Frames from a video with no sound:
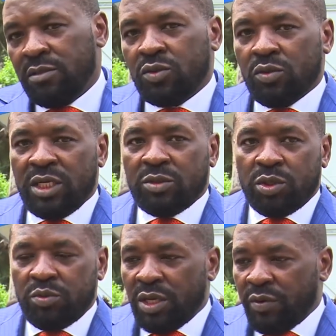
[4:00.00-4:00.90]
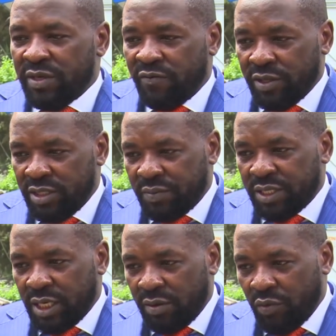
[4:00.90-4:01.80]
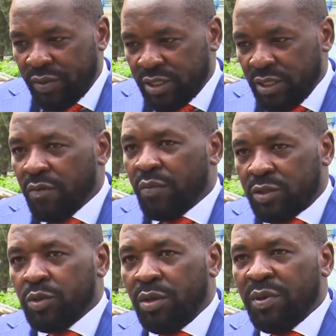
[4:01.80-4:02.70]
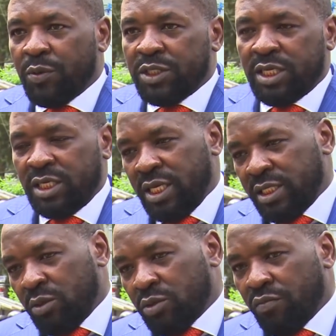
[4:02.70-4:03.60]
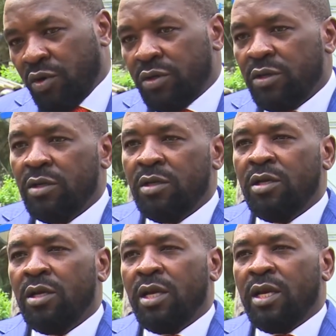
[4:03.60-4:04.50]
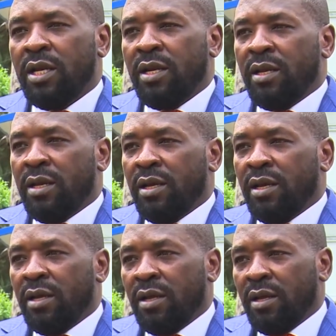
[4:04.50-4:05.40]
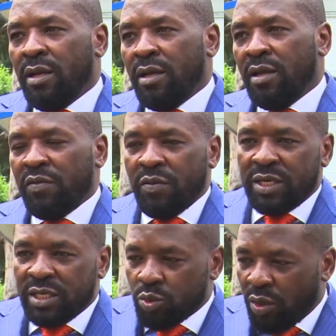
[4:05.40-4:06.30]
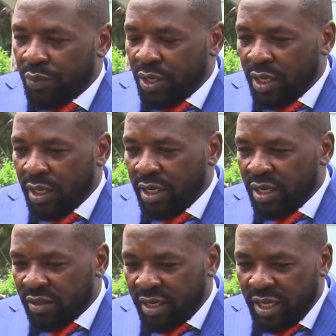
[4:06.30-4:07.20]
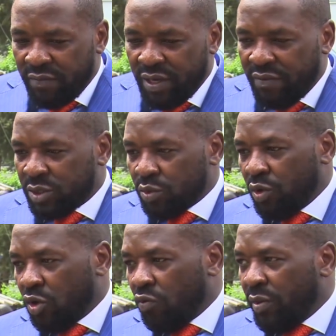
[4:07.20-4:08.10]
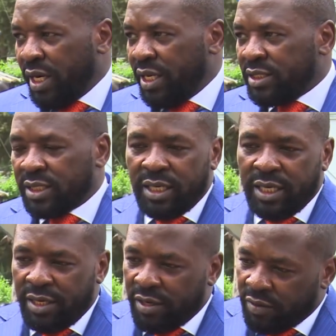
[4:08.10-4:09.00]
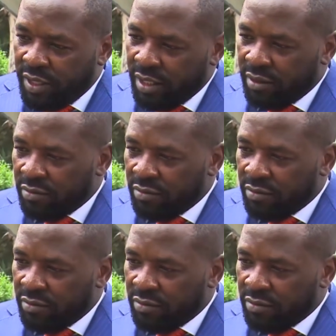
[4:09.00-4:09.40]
So that's what we are waiting for at this particular moment. But we will be pushing that he gets out on bond. And if they want us to appear any other day, even if it's tomorrow, Monday, Sunday, any other day,